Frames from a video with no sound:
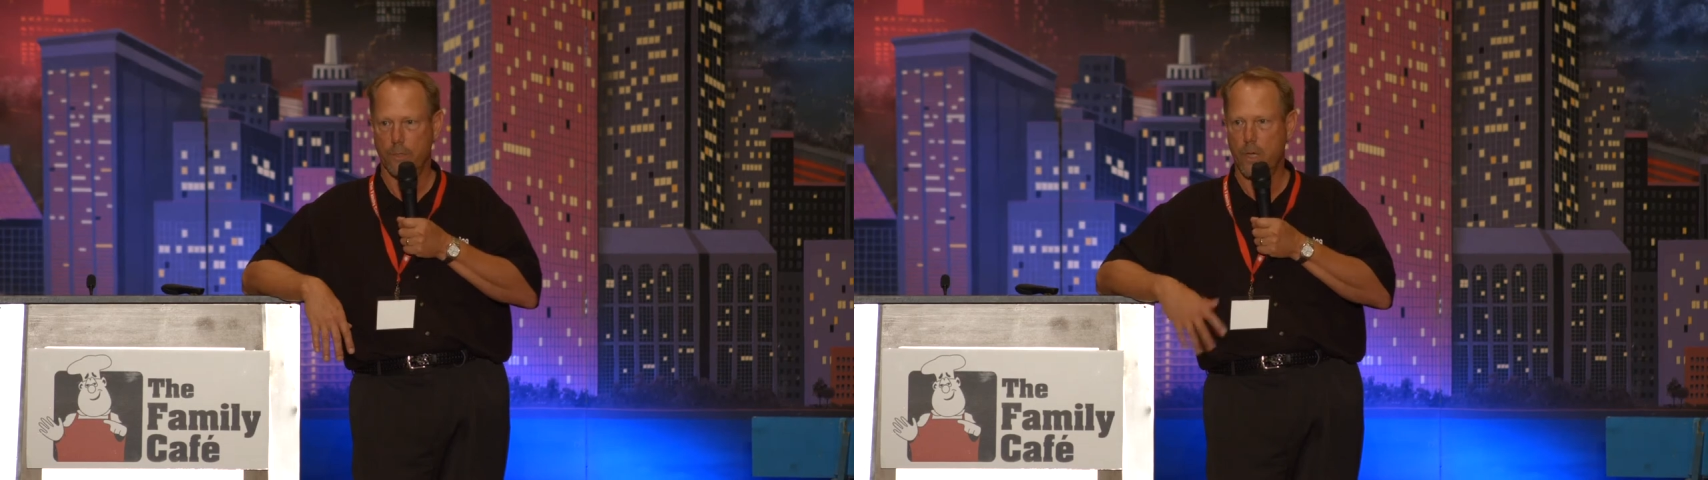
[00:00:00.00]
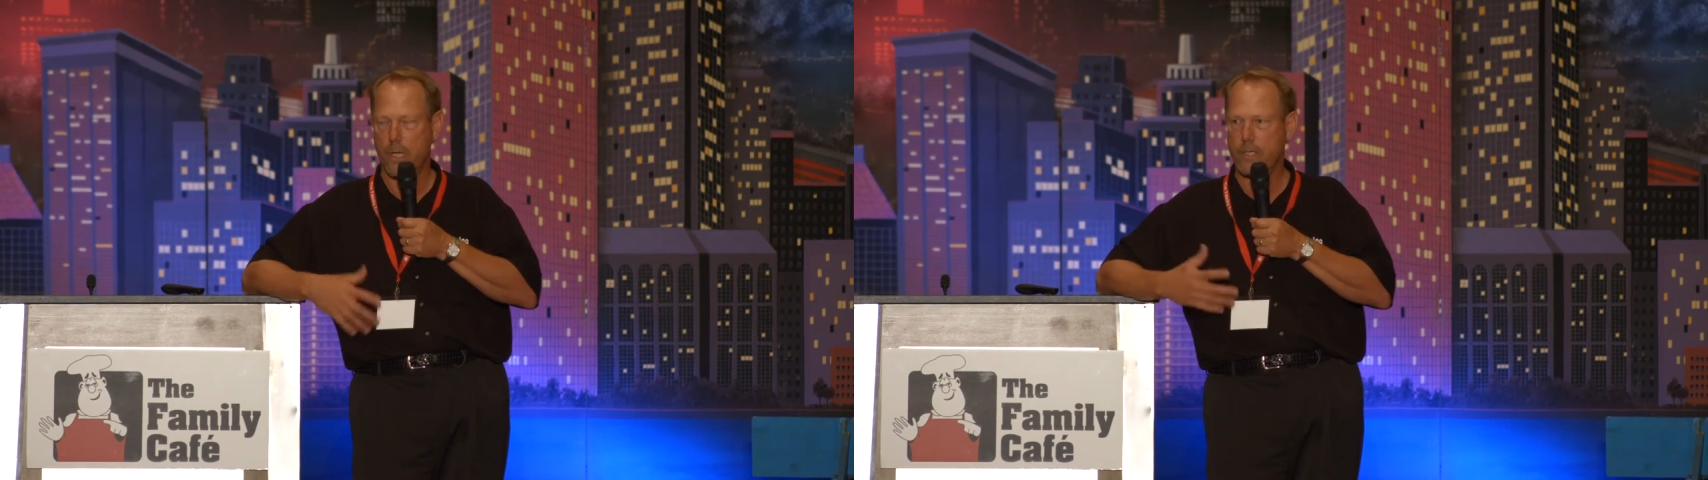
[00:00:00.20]

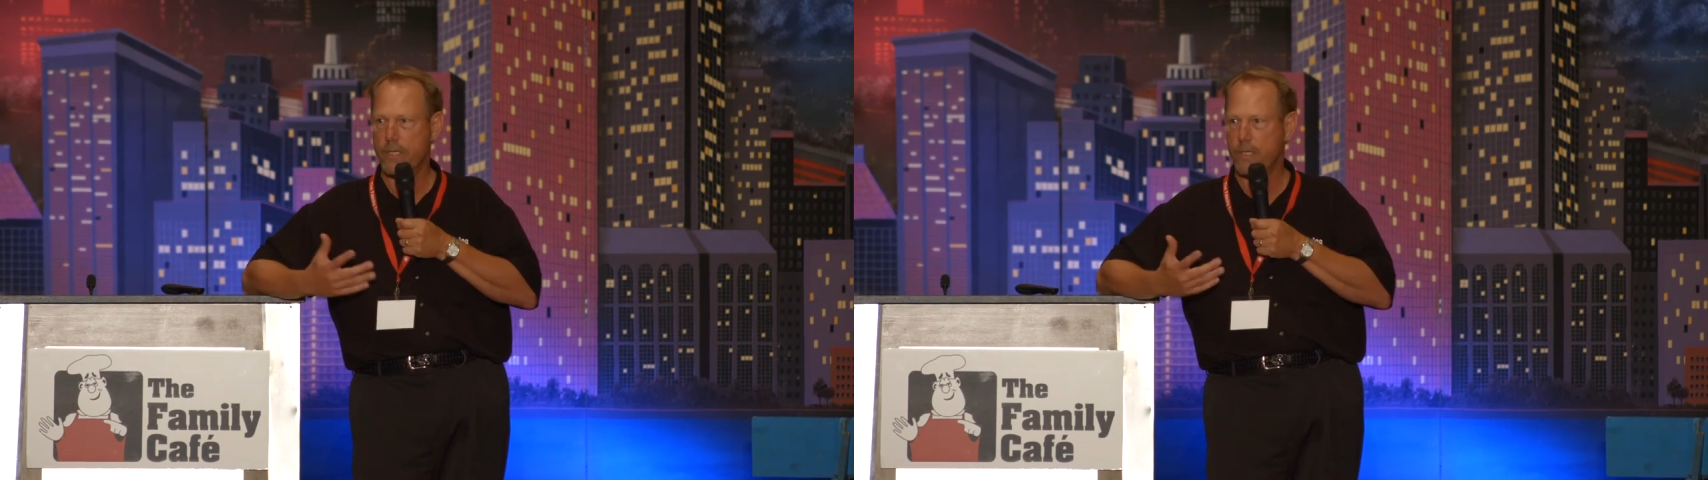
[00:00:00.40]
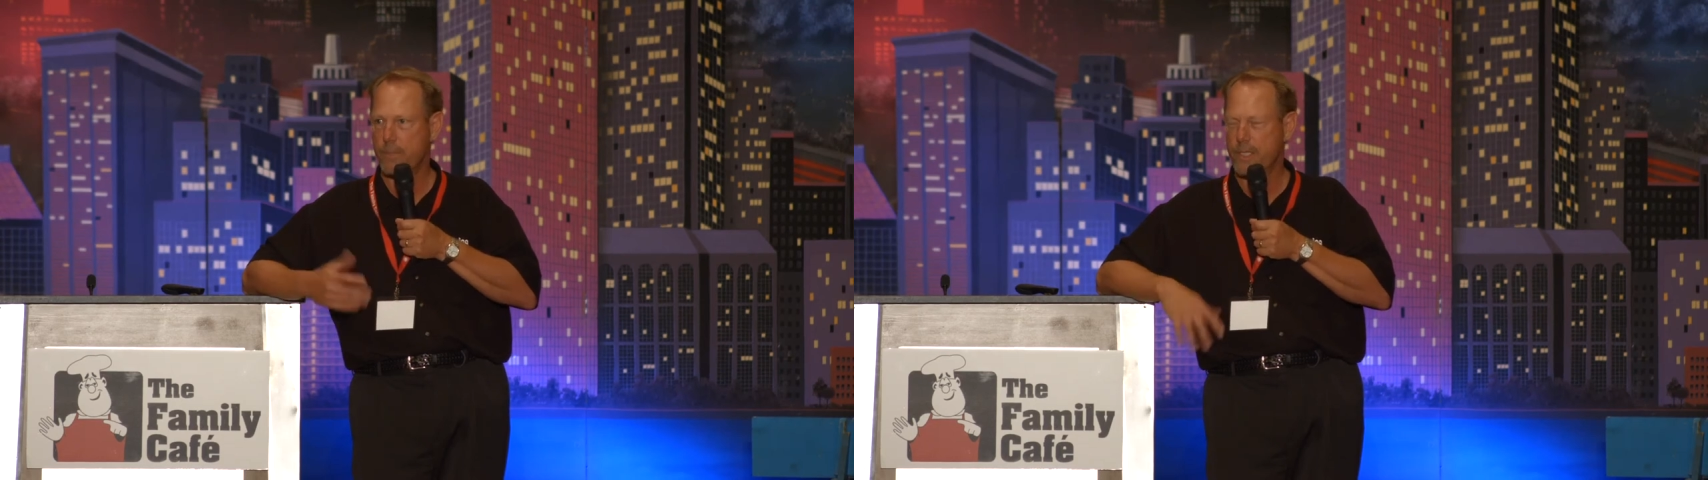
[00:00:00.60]
with
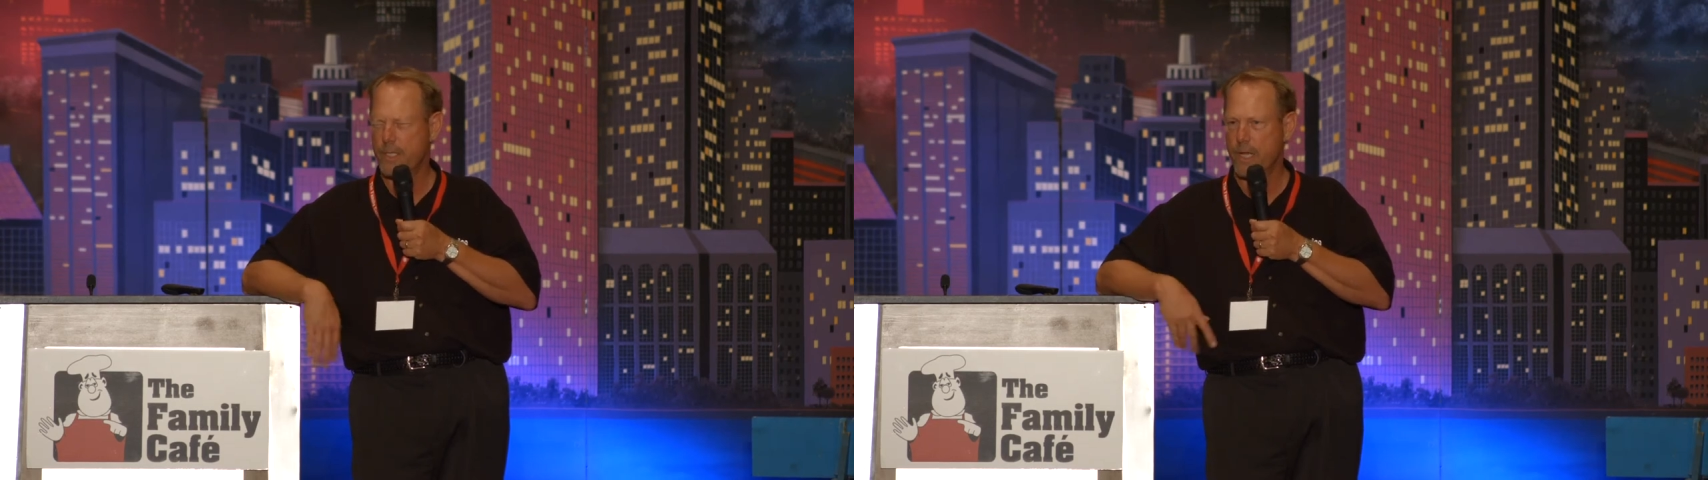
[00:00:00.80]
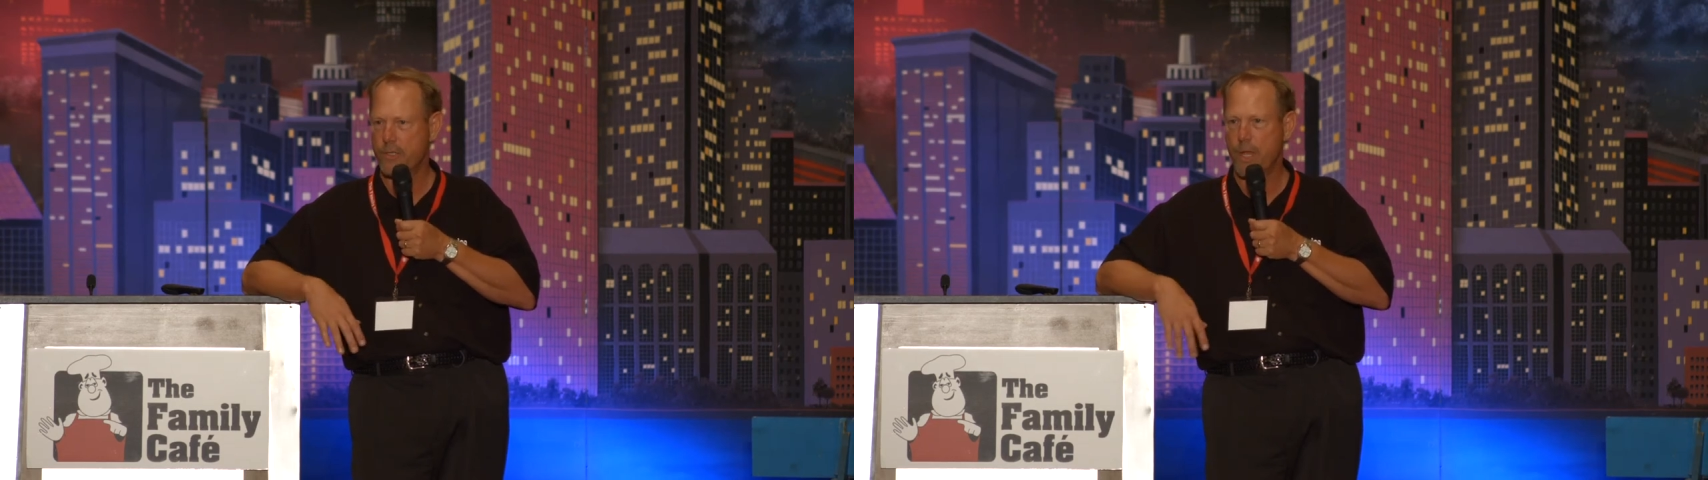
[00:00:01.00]
autism and such.